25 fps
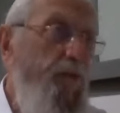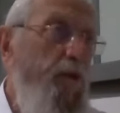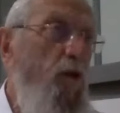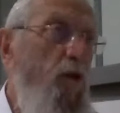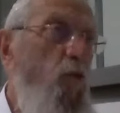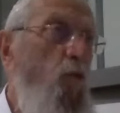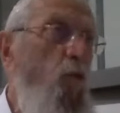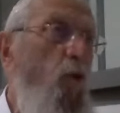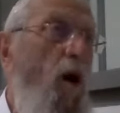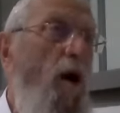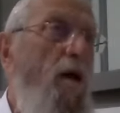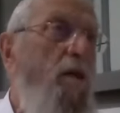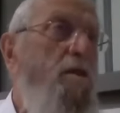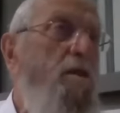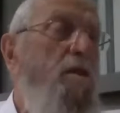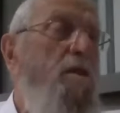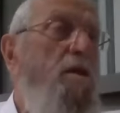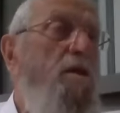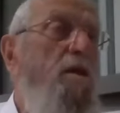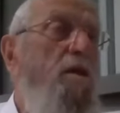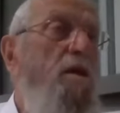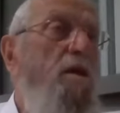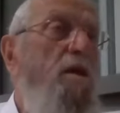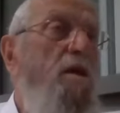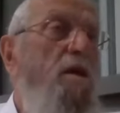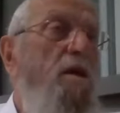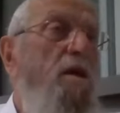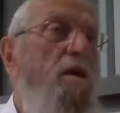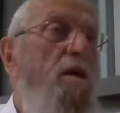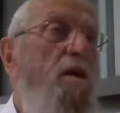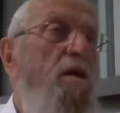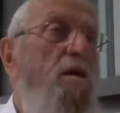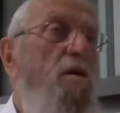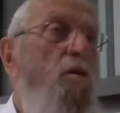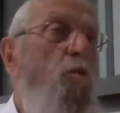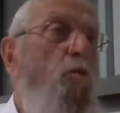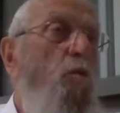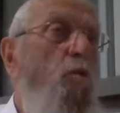One
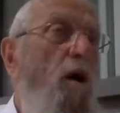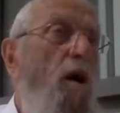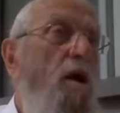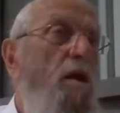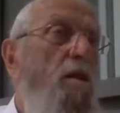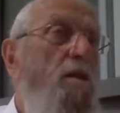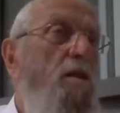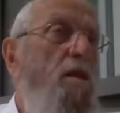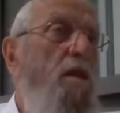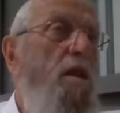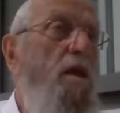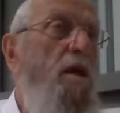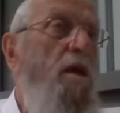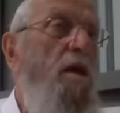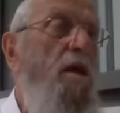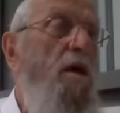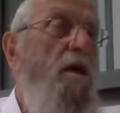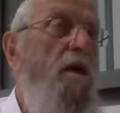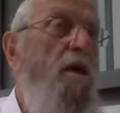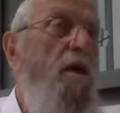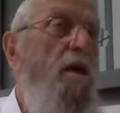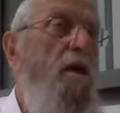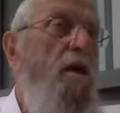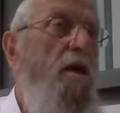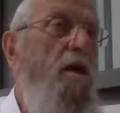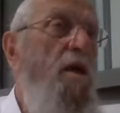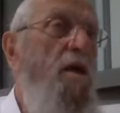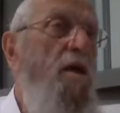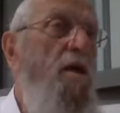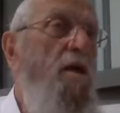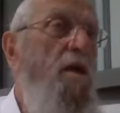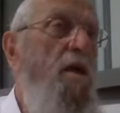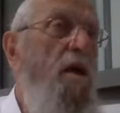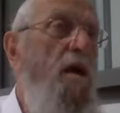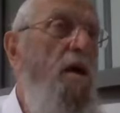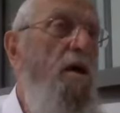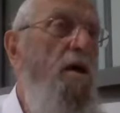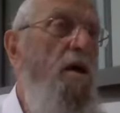one uh, uh
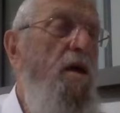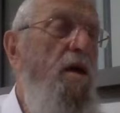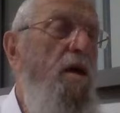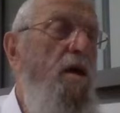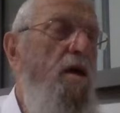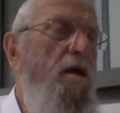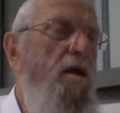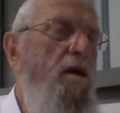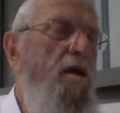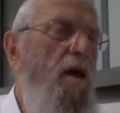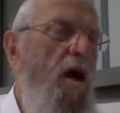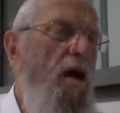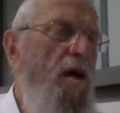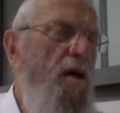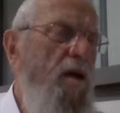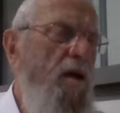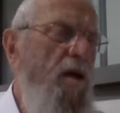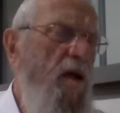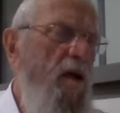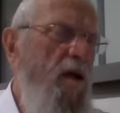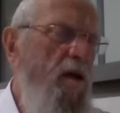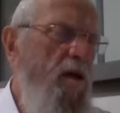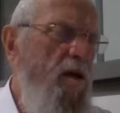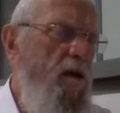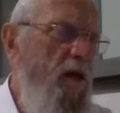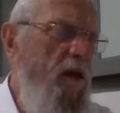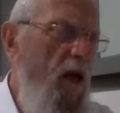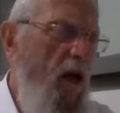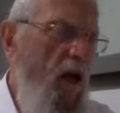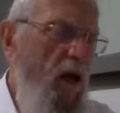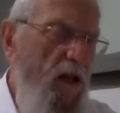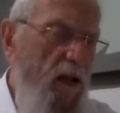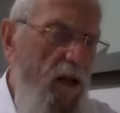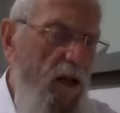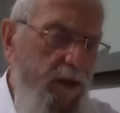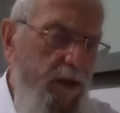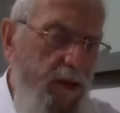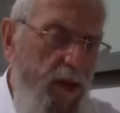young uh,
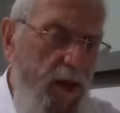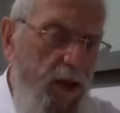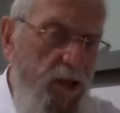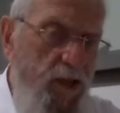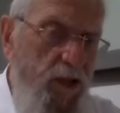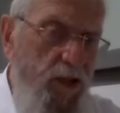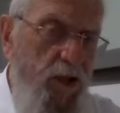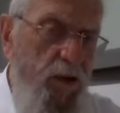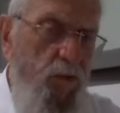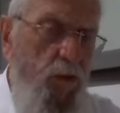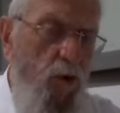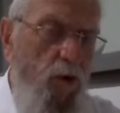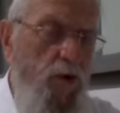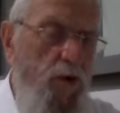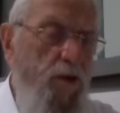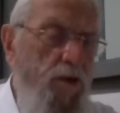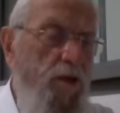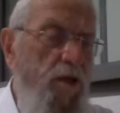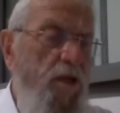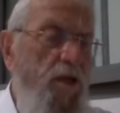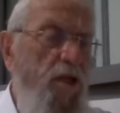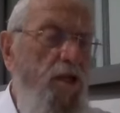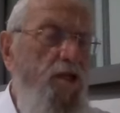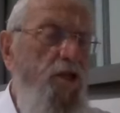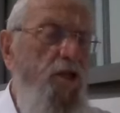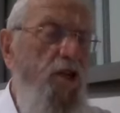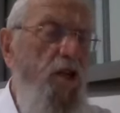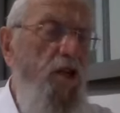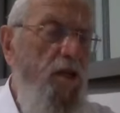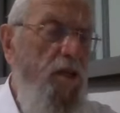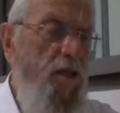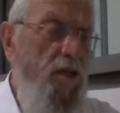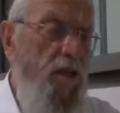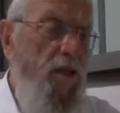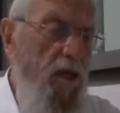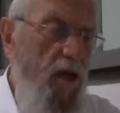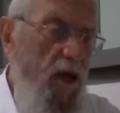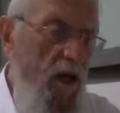girl, I think she was
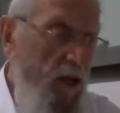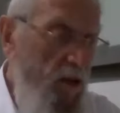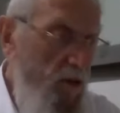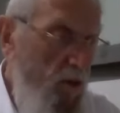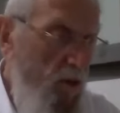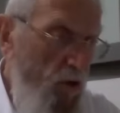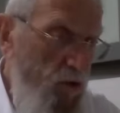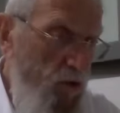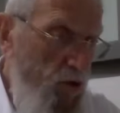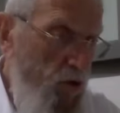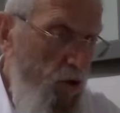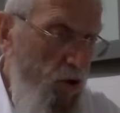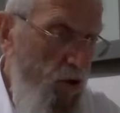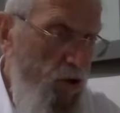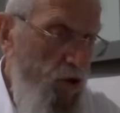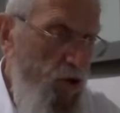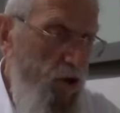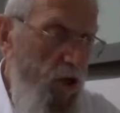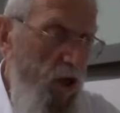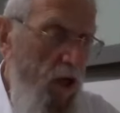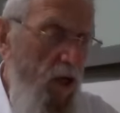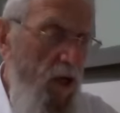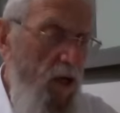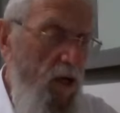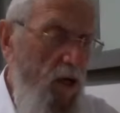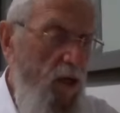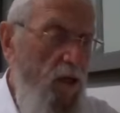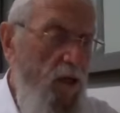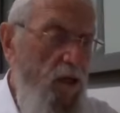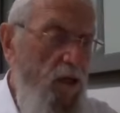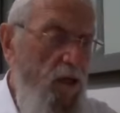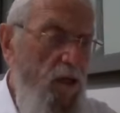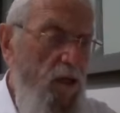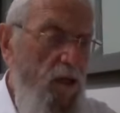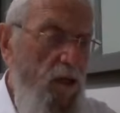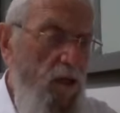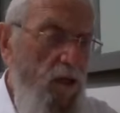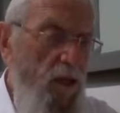injured, a non-Jewish girl,
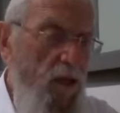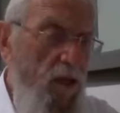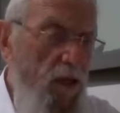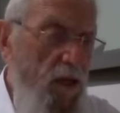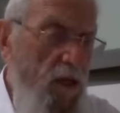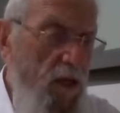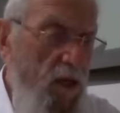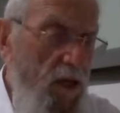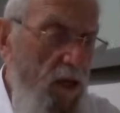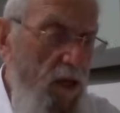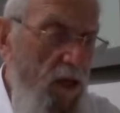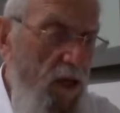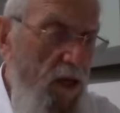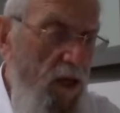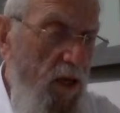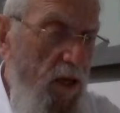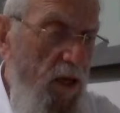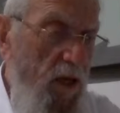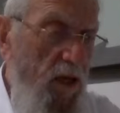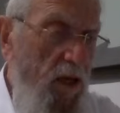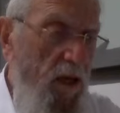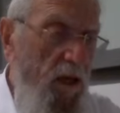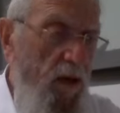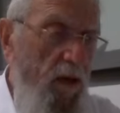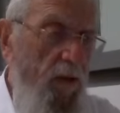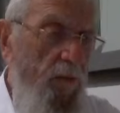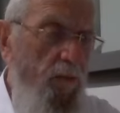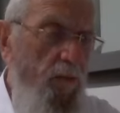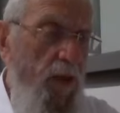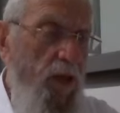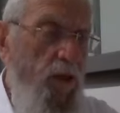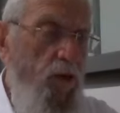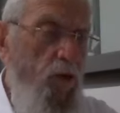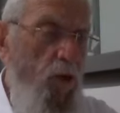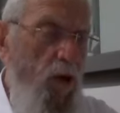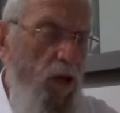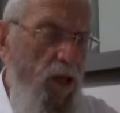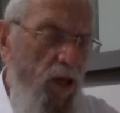uh,
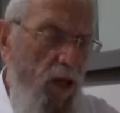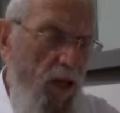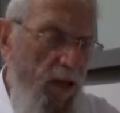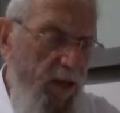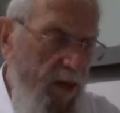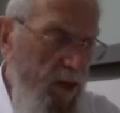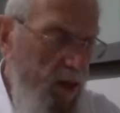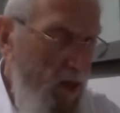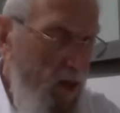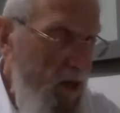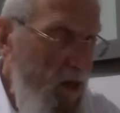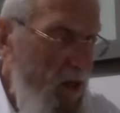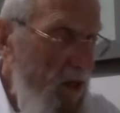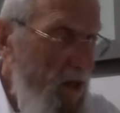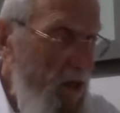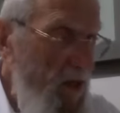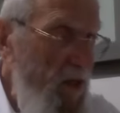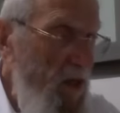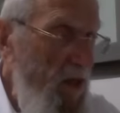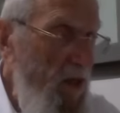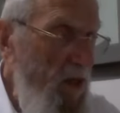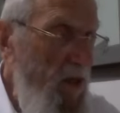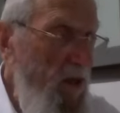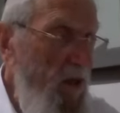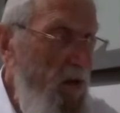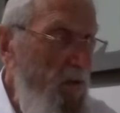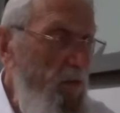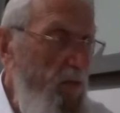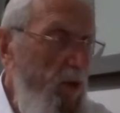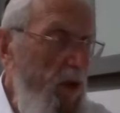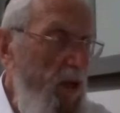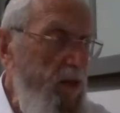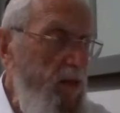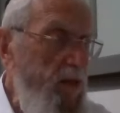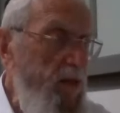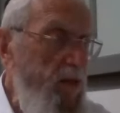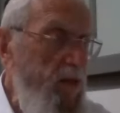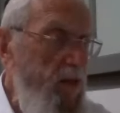Bedouin, I think.
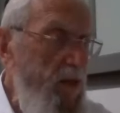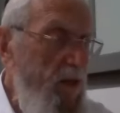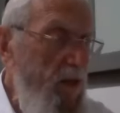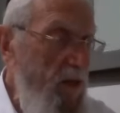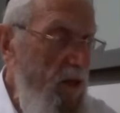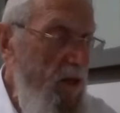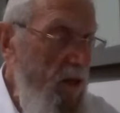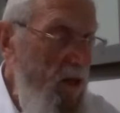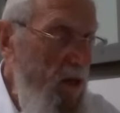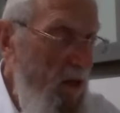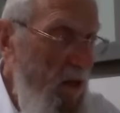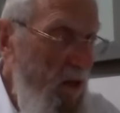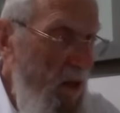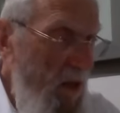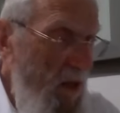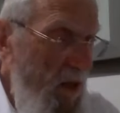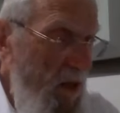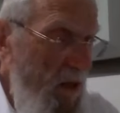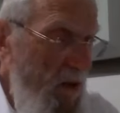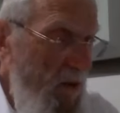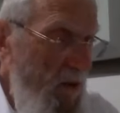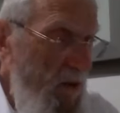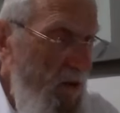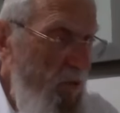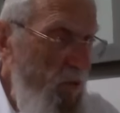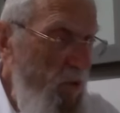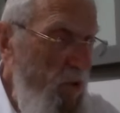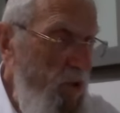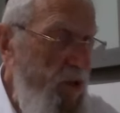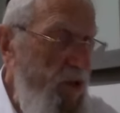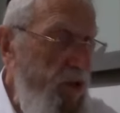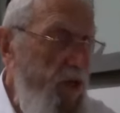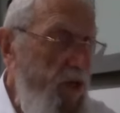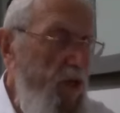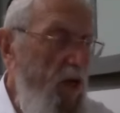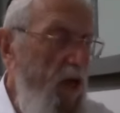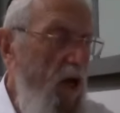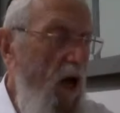But we
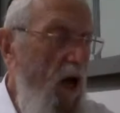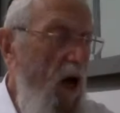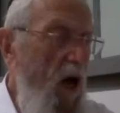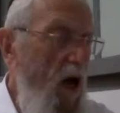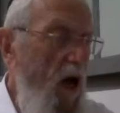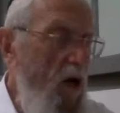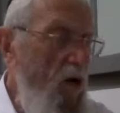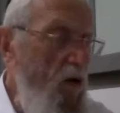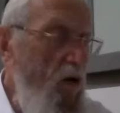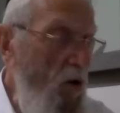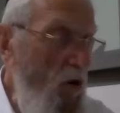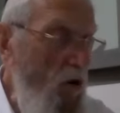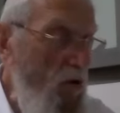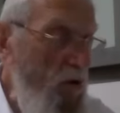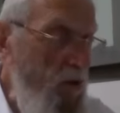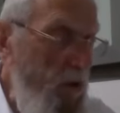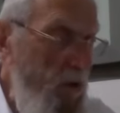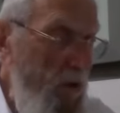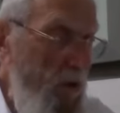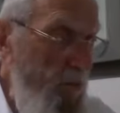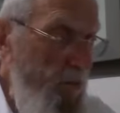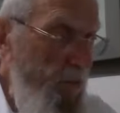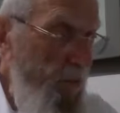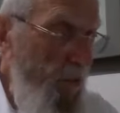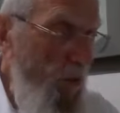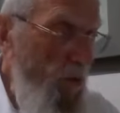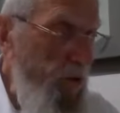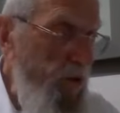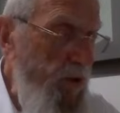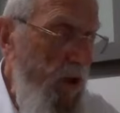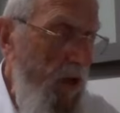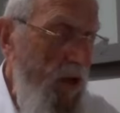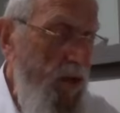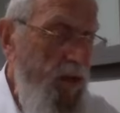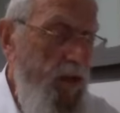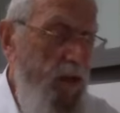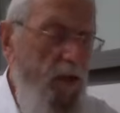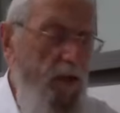see our God
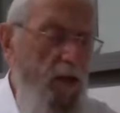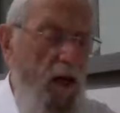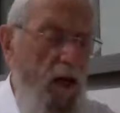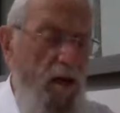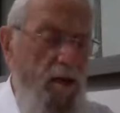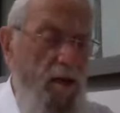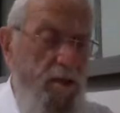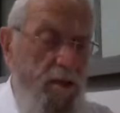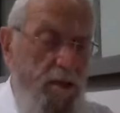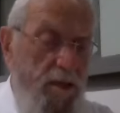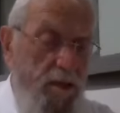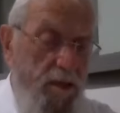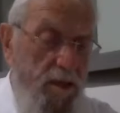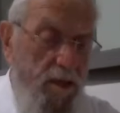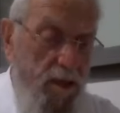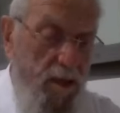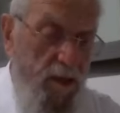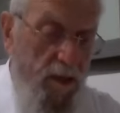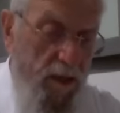protected us.